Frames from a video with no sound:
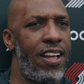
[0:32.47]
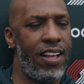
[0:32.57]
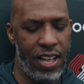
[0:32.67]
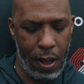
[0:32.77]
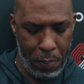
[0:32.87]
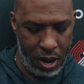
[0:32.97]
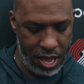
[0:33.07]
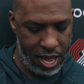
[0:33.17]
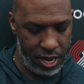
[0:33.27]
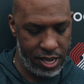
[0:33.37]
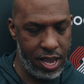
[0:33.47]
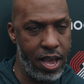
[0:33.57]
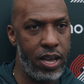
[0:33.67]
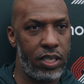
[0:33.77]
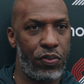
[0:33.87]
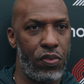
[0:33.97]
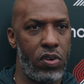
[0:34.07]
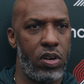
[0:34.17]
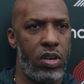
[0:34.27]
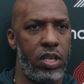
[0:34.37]
I probably had a cast
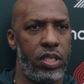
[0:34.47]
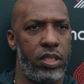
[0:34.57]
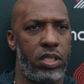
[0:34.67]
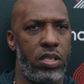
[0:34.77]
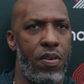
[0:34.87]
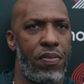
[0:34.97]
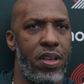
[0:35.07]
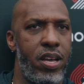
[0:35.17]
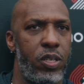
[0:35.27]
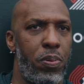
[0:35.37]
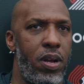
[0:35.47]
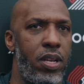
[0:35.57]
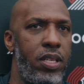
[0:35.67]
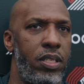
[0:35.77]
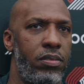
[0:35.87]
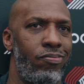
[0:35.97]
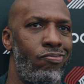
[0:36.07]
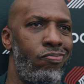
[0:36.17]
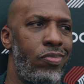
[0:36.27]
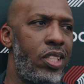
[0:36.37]
or the soft cast probably
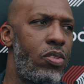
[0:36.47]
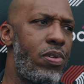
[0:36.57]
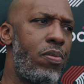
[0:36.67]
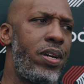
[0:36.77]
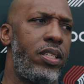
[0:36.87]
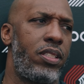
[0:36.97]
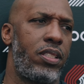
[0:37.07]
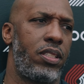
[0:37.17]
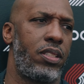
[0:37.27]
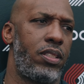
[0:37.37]
3 weeks.